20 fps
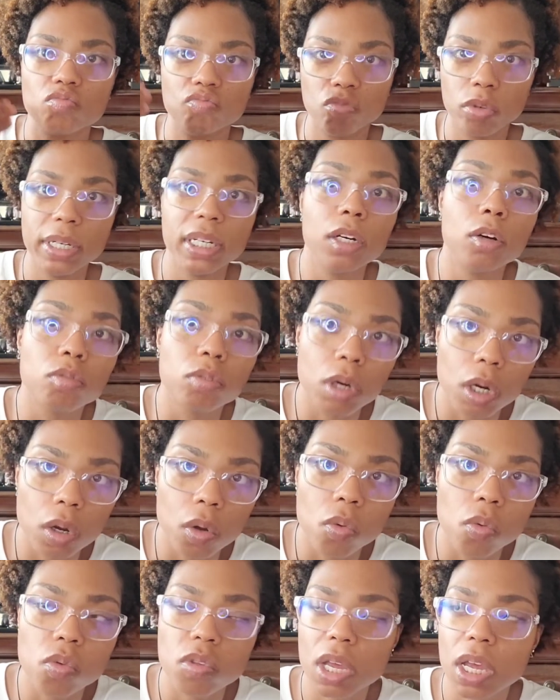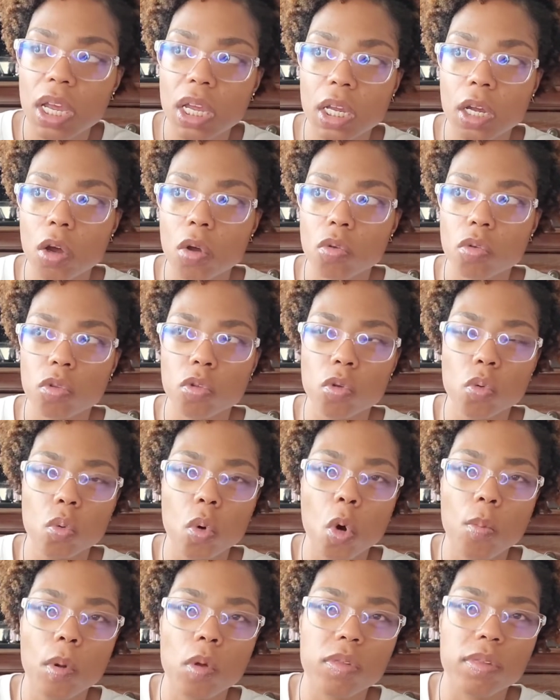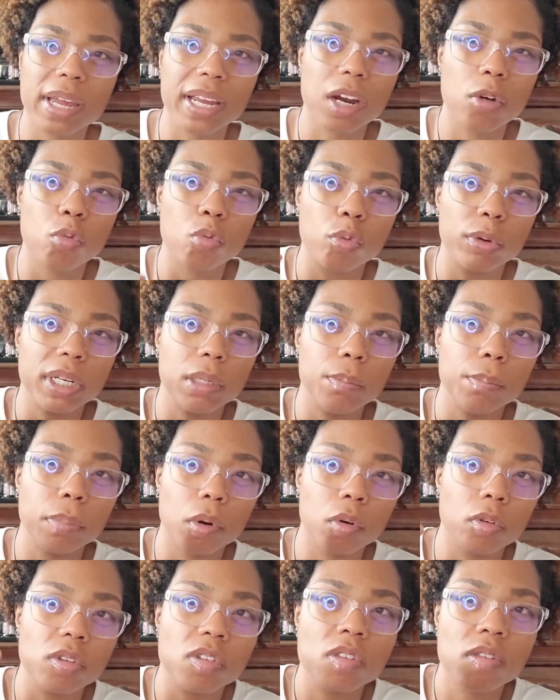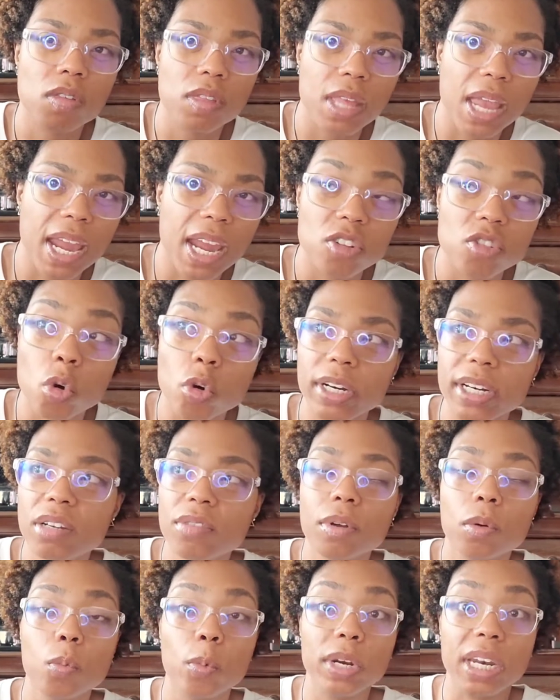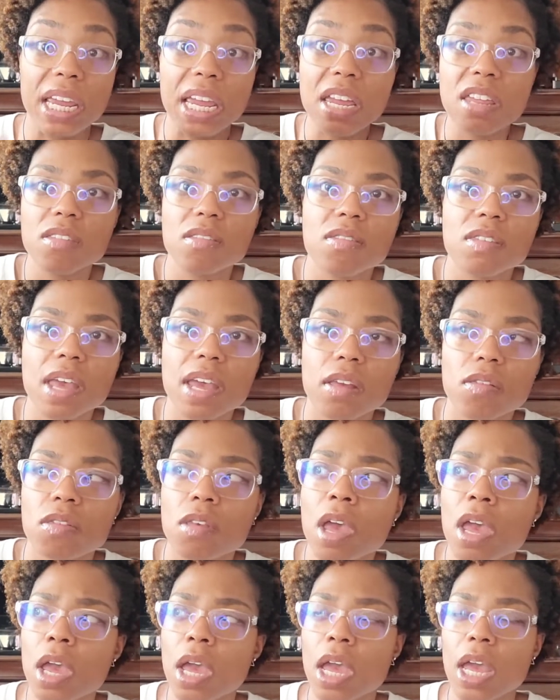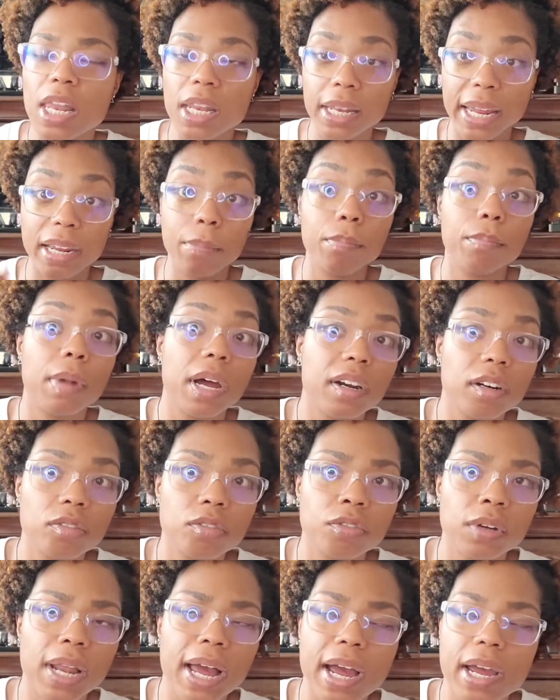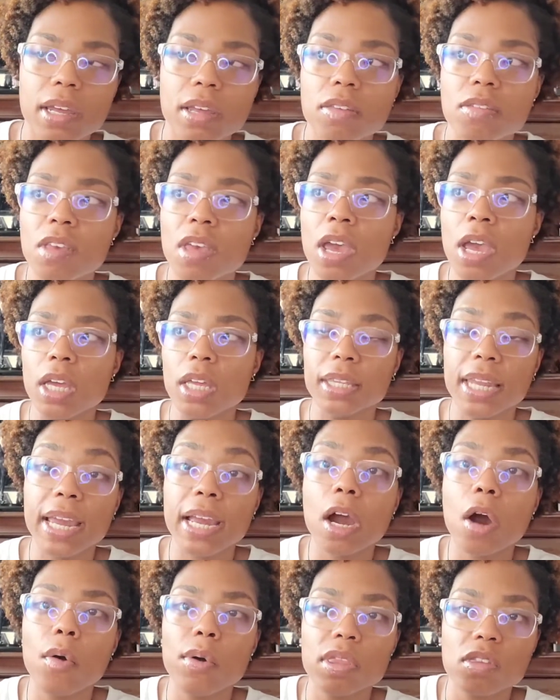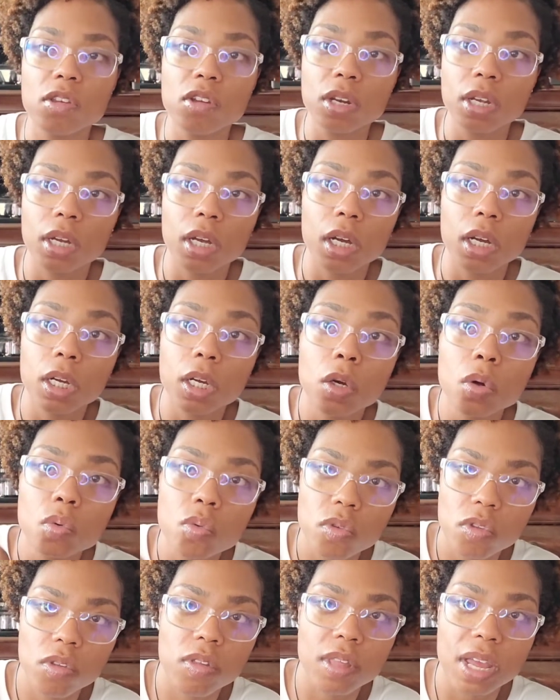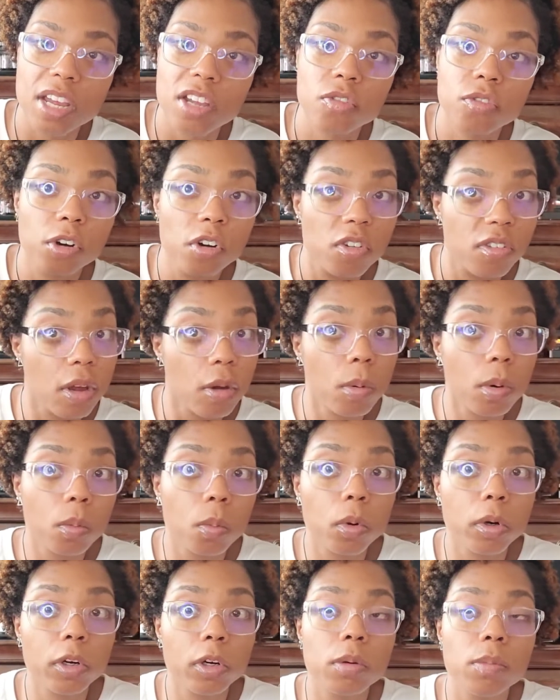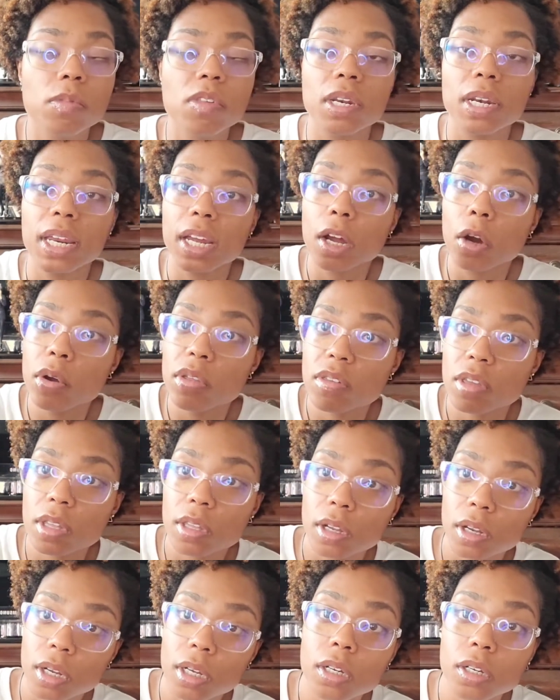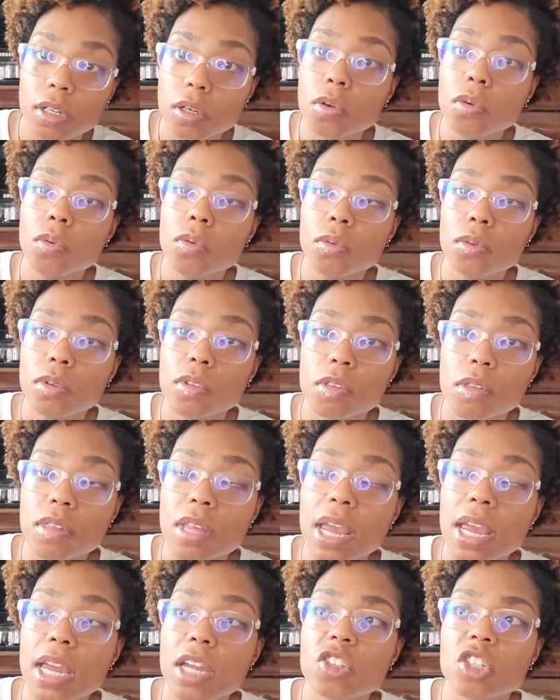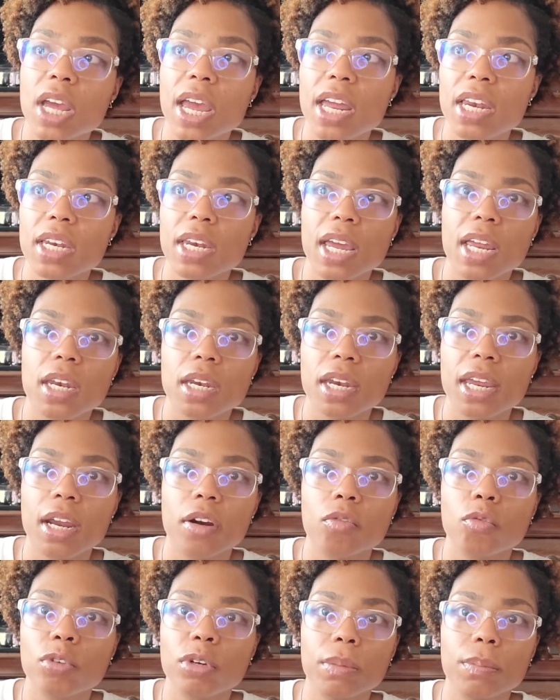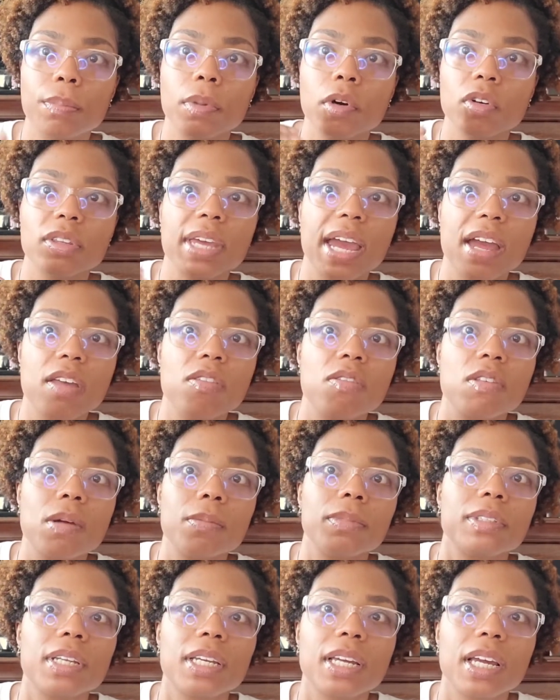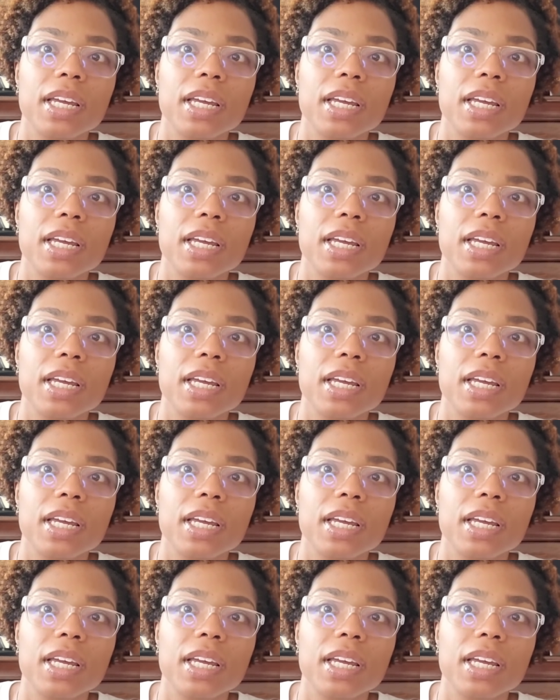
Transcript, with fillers: regrows. It goes through almost like a rebirth stage. Or even with insects like butterflies, they go into the cocoon stage. First they were worms and they go into the cocoon stage, and then they're rebirth as something